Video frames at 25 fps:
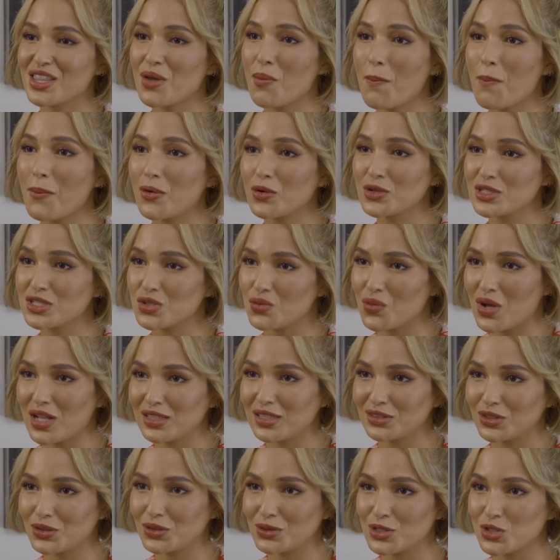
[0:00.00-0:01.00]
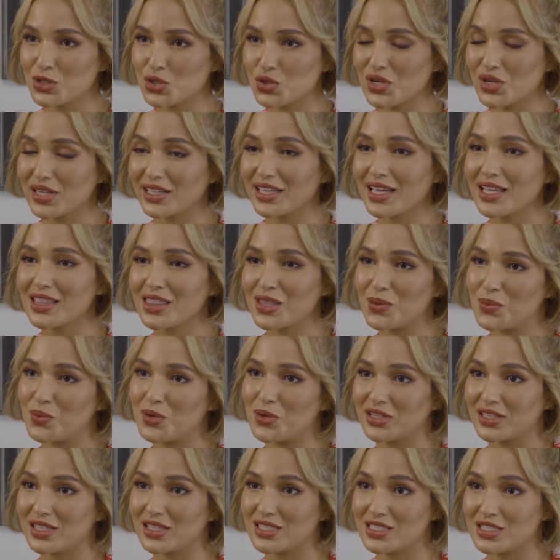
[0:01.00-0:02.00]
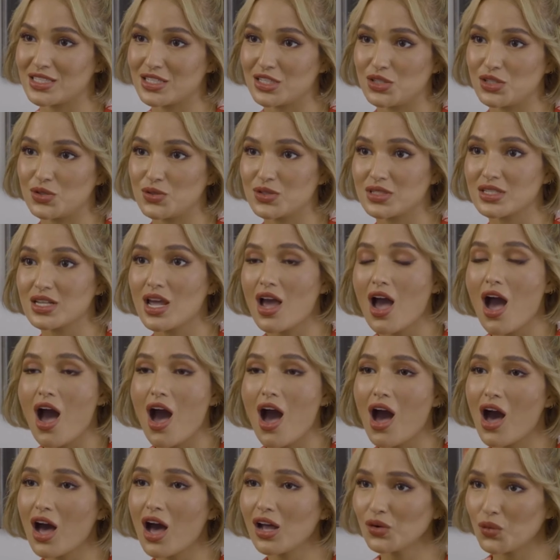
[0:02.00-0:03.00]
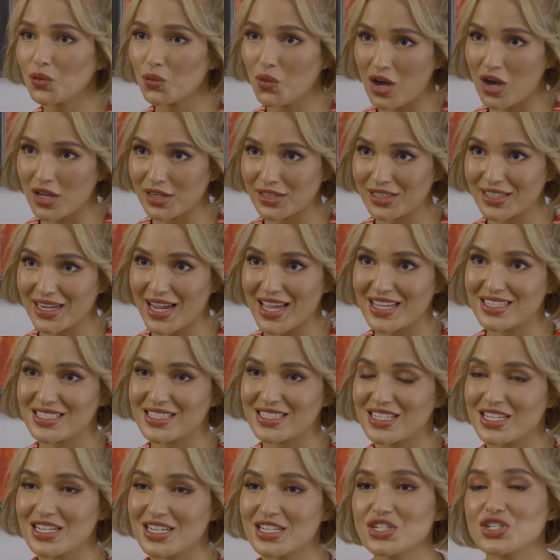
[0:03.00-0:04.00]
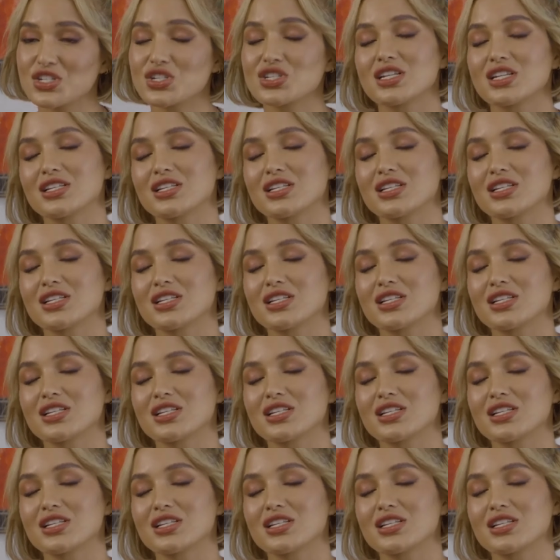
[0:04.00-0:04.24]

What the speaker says: The most well-known trick in the book is to use hot water and dish